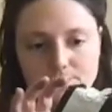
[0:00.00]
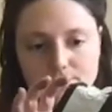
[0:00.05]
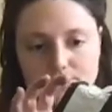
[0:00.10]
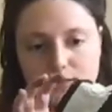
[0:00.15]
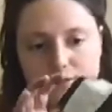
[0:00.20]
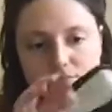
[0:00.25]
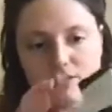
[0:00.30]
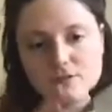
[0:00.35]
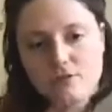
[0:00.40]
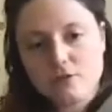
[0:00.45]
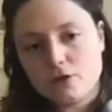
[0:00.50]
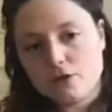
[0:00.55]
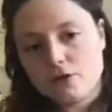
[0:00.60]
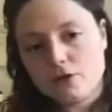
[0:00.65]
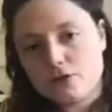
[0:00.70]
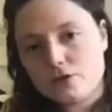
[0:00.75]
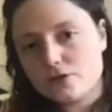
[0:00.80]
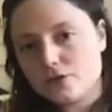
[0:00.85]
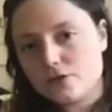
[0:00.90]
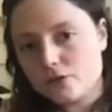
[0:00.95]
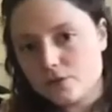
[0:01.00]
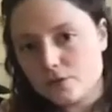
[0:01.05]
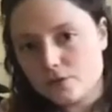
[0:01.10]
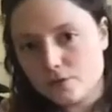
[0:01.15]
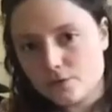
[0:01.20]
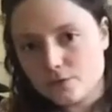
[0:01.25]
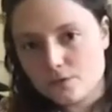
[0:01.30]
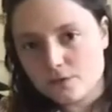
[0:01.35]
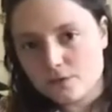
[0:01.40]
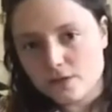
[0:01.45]
i never used such a
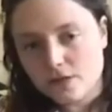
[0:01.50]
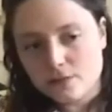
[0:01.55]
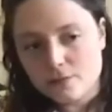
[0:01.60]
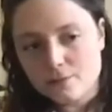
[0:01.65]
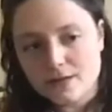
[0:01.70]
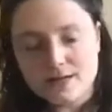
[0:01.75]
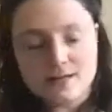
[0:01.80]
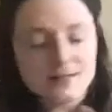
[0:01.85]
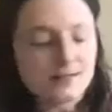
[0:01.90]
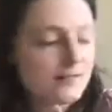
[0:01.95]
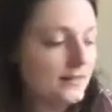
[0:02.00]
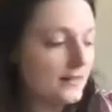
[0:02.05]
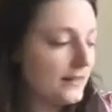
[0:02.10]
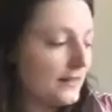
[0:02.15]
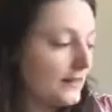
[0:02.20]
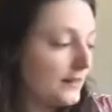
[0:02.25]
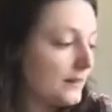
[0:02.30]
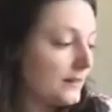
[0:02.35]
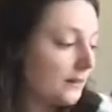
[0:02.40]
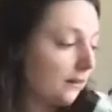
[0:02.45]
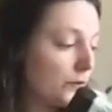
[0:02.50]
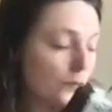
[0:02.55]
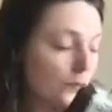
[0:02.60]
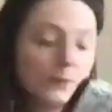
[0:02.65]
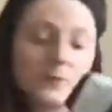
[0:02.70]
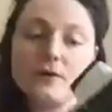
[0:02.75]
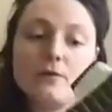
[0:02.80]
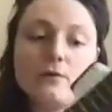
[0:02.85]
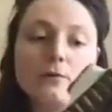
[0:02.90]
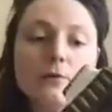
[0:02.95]
thin plastic. I
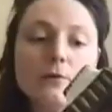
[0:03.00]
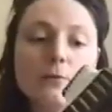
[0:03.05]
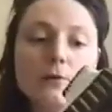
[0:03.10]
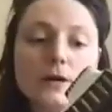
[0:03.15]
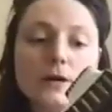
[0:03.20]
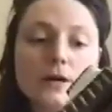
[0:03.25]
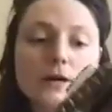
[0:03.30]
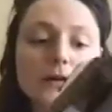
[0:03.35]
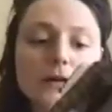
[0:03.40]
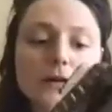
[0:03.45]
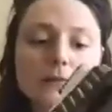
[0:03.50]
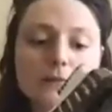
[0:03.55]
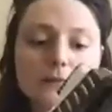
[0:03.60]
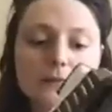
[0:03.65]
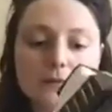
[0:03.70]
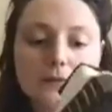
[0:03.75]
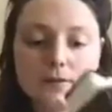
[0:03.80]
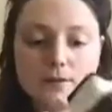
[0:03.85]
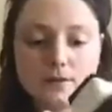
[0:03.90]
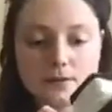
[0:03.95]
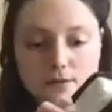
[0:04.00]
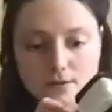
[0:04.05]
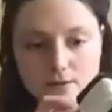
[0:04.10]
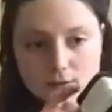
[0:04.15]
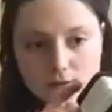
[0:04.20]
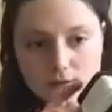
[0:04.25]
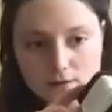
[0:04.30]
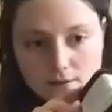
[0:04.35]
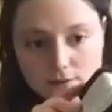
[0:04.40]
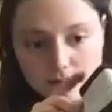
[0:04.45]
hope it will work.
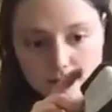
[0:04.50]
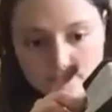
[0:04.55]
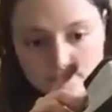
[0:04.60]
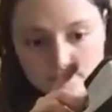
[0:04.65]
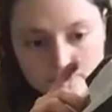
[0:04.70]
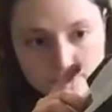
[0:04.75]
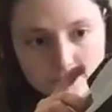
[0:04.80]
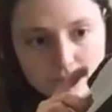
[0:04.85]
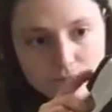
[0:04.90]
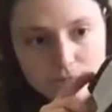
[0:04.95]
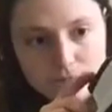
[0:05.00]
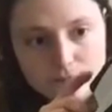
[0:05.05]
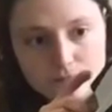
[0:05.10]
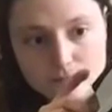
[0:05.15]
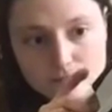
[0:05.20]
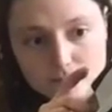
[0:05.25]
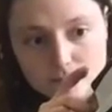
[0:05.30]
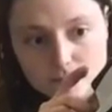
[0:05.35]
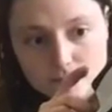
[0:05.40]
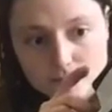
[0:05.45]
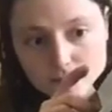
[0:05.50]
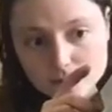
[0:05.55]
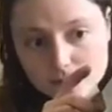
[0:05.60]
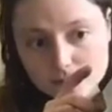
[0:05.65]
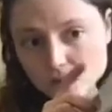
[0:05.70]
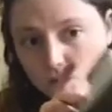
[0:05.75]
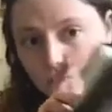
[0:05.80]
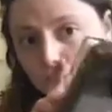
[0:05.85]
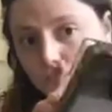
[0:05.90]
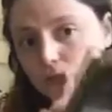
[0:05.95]
Um,
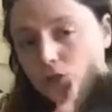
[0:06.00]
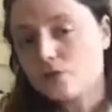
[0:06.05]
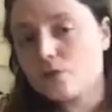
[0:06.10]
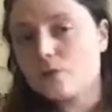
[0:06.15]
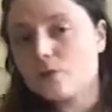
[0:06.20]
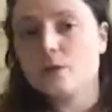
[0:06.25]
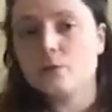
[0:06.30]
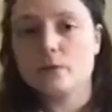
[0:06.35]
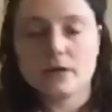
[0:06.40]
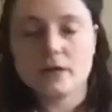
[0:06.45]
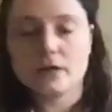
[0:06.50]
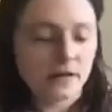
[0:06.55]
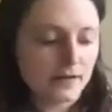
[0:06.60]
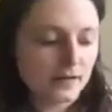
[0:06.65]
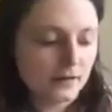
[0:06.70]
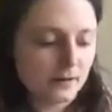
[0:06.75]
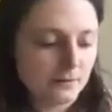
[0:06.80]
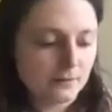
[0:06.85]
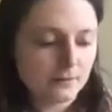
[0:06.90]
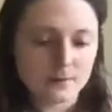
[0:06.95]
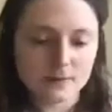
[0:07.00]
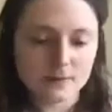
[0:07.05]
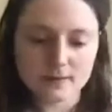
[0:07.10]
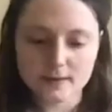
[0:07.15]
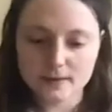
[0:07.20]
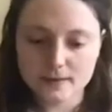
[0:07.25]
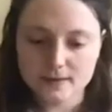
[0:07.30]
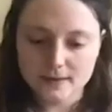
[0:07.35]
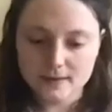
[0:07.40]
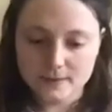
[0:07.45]
it should be working, but
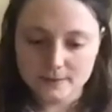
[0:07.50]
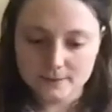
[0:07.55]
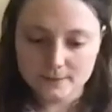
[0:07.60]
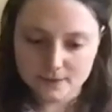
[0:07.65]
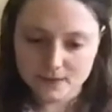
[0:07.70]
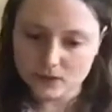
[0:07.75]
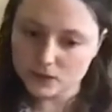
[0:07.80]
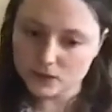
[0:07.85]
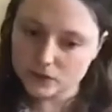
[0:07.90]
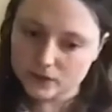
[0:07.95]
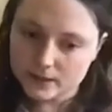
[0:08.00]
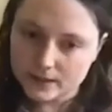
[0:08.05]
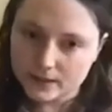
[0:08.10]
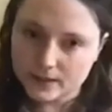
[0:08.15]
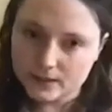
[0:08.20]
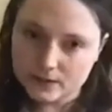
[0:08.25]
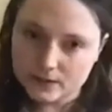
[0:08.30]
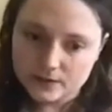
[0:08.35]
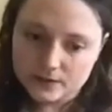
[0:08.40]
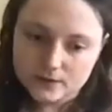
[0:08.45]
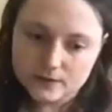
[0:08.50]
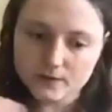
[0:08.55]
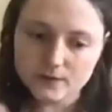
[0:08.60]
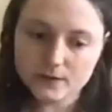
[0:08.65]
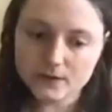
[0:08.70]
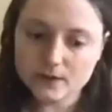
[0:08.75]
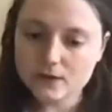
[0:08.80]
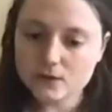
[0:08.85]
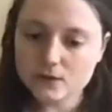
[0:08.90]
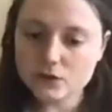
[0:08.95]
um, I usually use
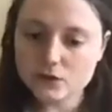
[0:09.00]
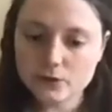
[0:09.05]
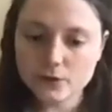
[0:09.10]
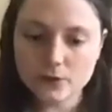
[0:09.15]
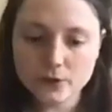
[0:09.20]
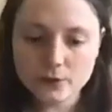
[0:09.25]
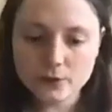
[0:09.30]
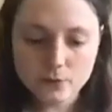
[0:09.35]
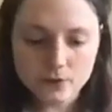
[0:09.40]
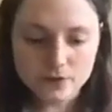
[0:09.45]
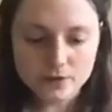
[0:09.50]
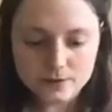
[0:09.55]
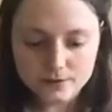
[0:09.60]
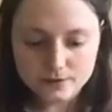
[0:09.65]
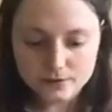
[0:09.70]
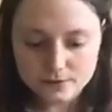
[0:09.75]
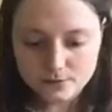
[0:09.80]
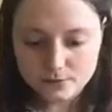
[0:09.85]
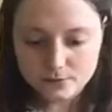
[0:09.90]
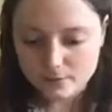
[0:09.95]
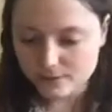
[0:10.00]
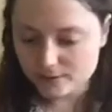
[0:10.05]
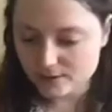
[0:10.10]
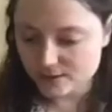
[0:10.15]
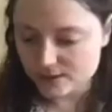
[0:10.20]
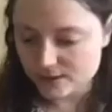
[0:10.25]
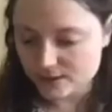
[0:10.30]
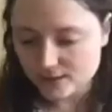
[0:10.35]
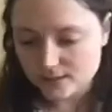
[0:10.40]
stronger one, so we'll see.